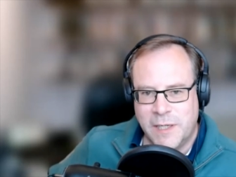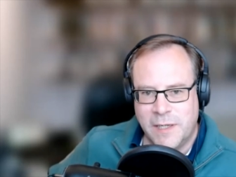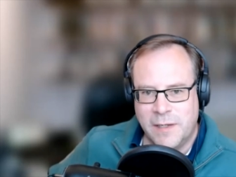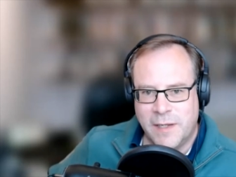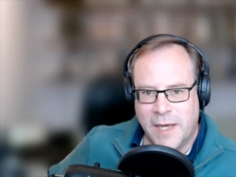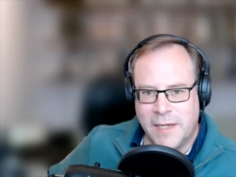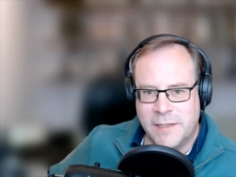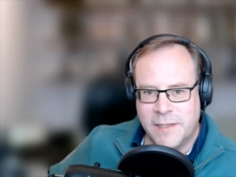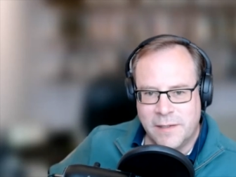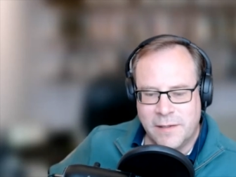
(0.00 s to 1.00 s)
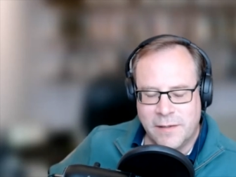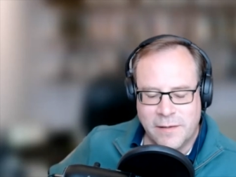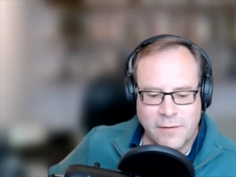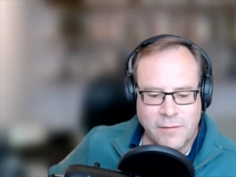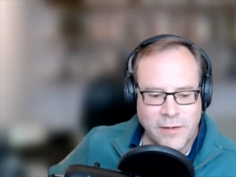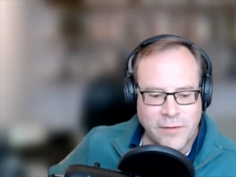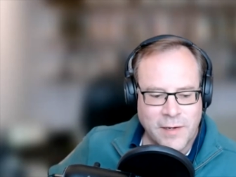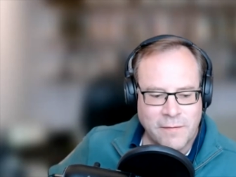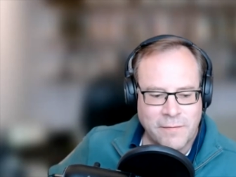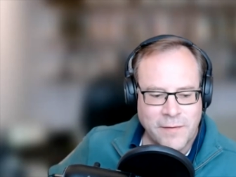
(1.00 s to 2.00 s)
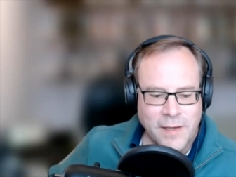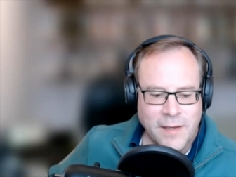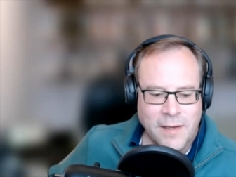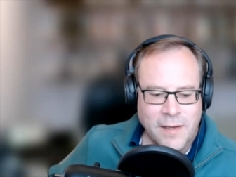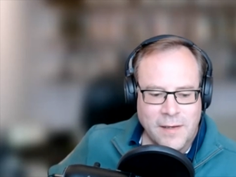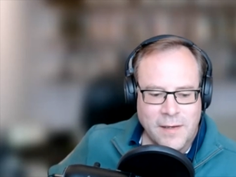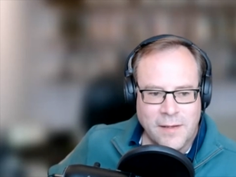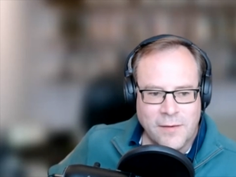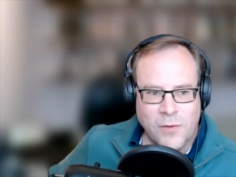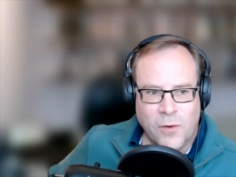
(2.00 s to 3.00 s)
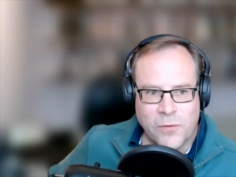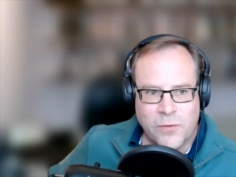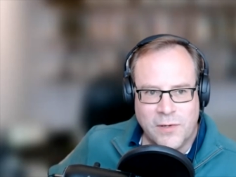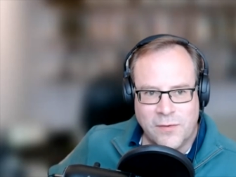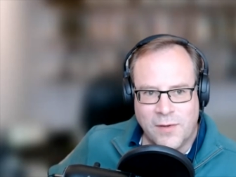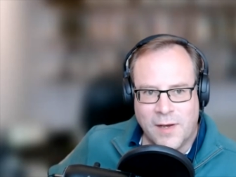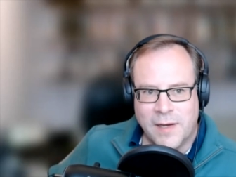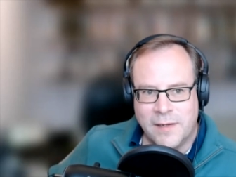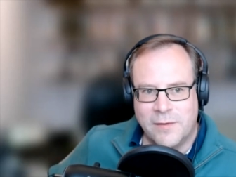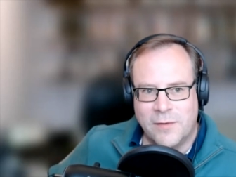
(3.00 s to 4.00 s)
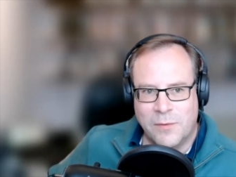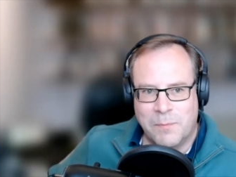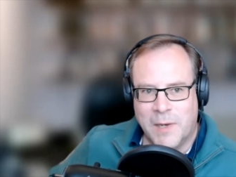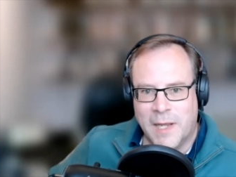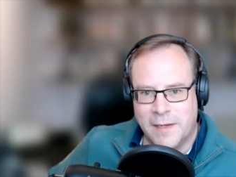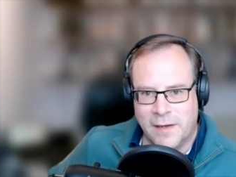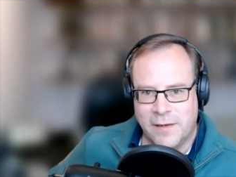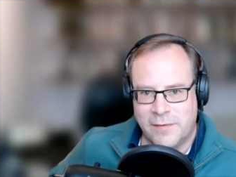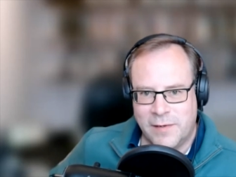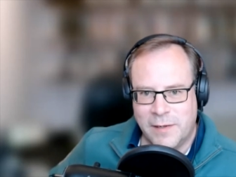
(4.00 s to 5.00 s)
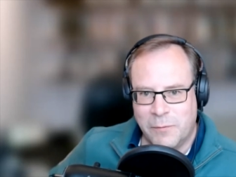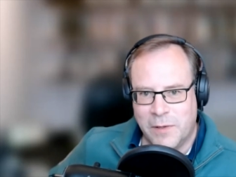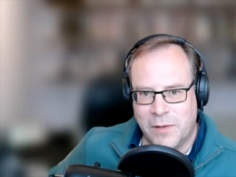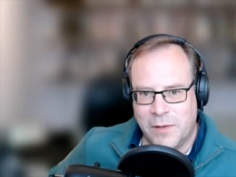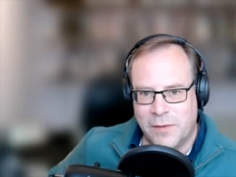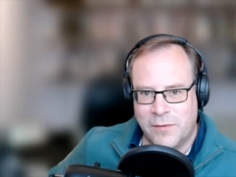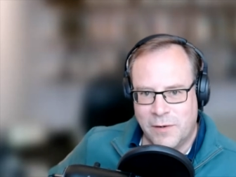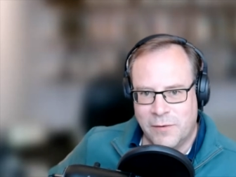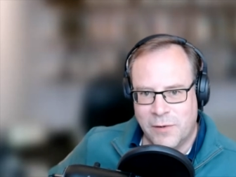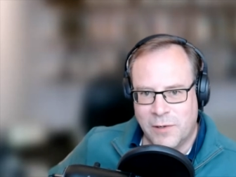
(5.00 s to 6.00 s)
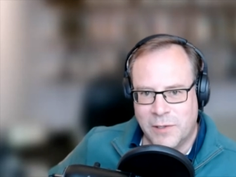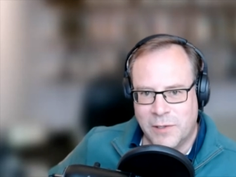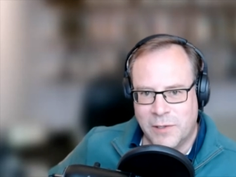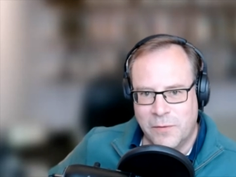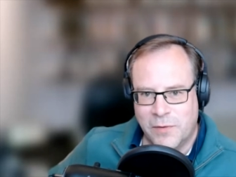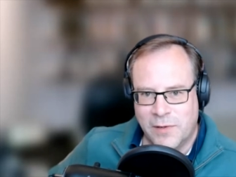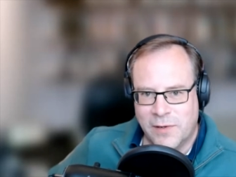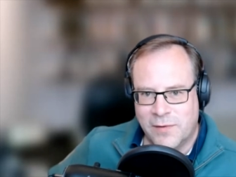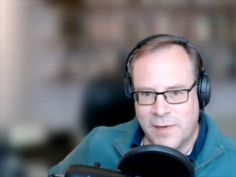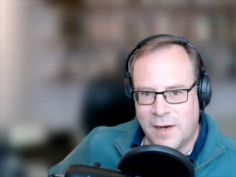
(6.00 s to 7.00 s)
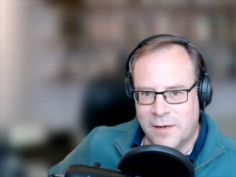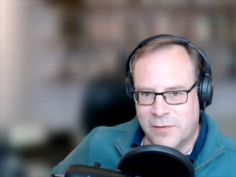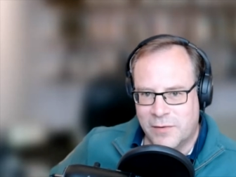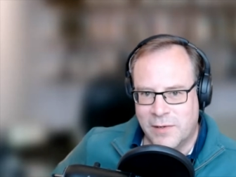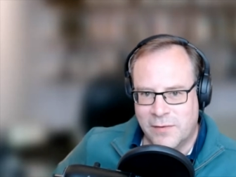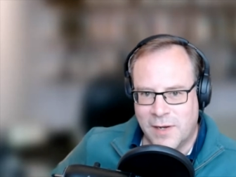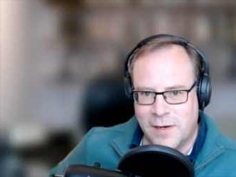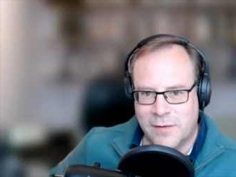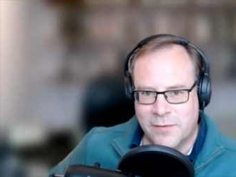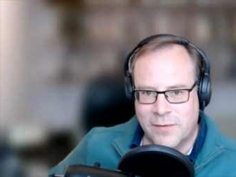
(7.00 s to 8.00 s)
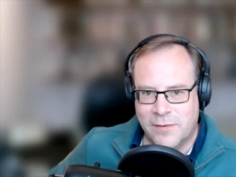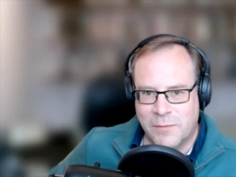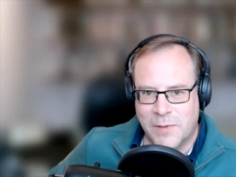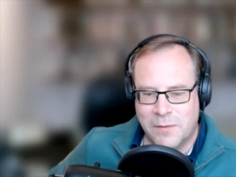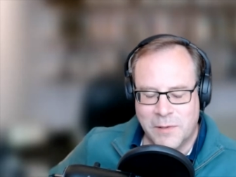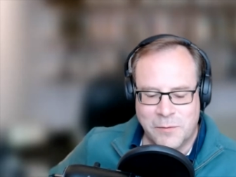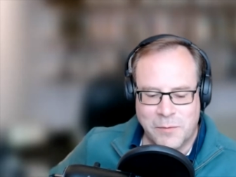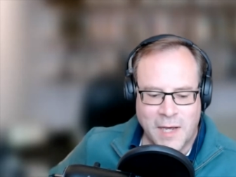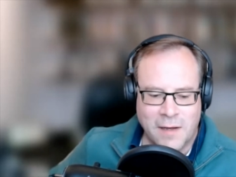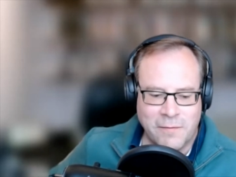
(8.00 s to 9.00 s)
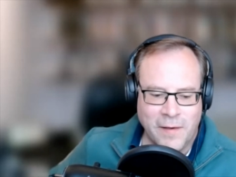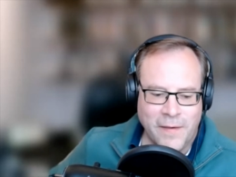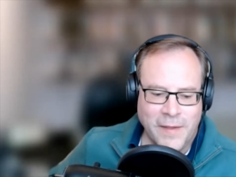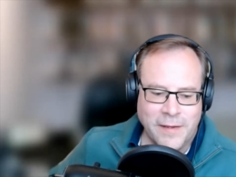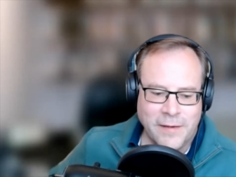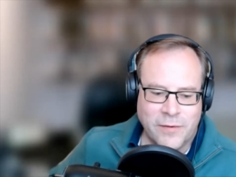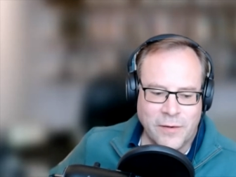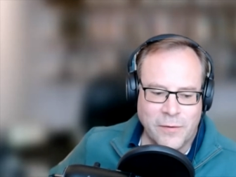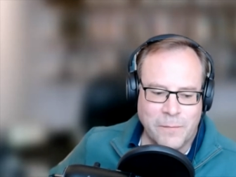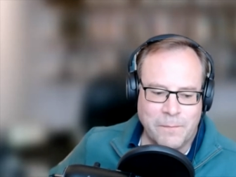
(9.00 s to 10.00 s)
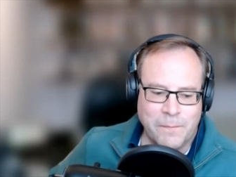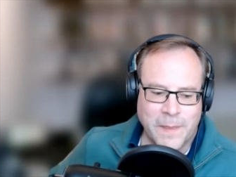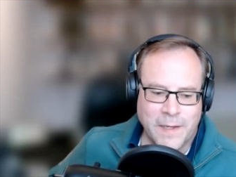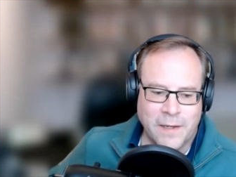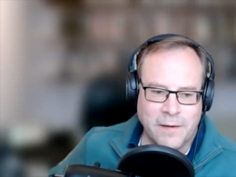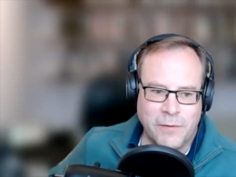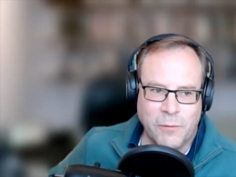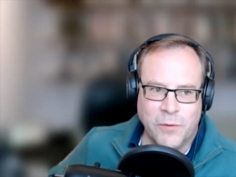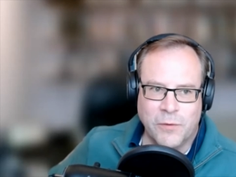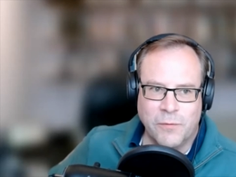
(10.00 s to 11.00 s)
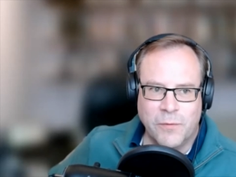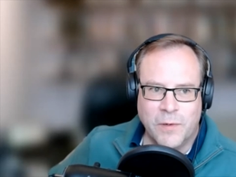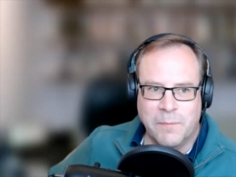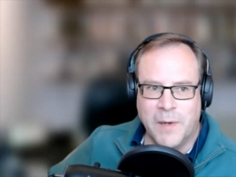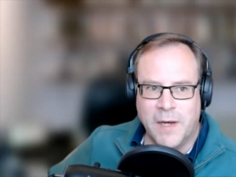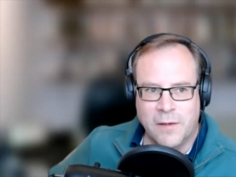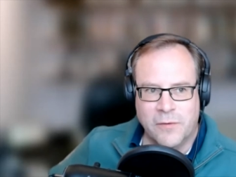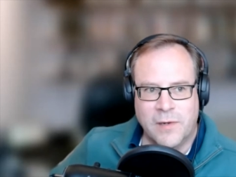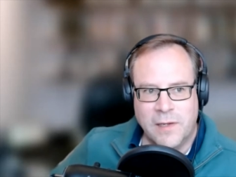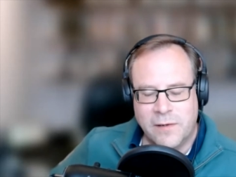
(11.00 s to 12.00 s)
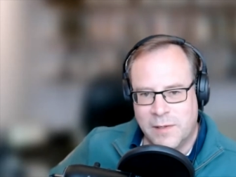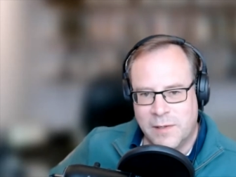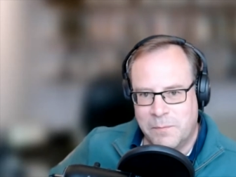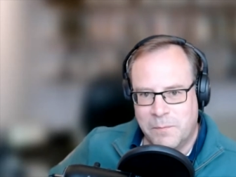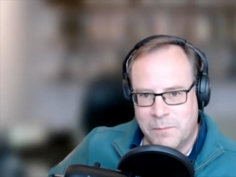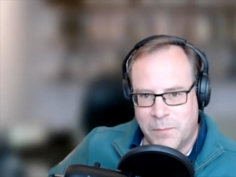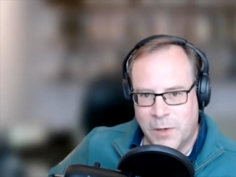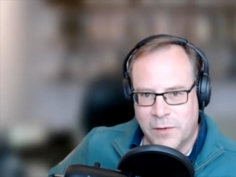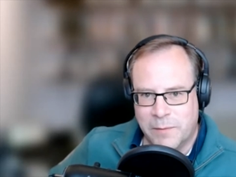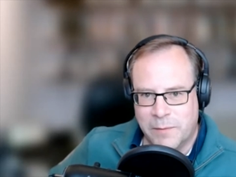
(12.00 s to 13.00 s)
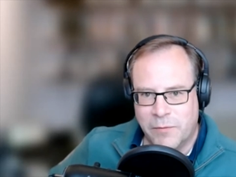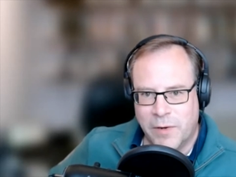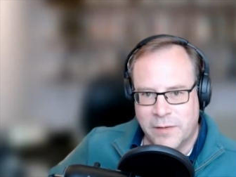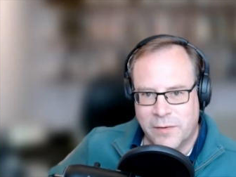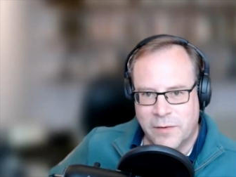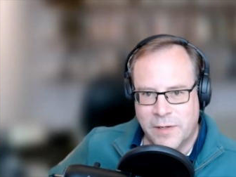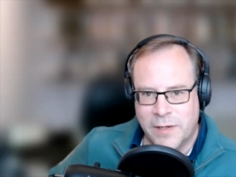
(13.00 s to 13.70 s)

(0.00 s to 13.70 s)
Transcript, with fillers: the engine that, that runs stuff, is not designed to play nicely with zero knowledge proofs and the snarks and the starks which we have. So, you know, if you want to compile your Solidity program and run it on a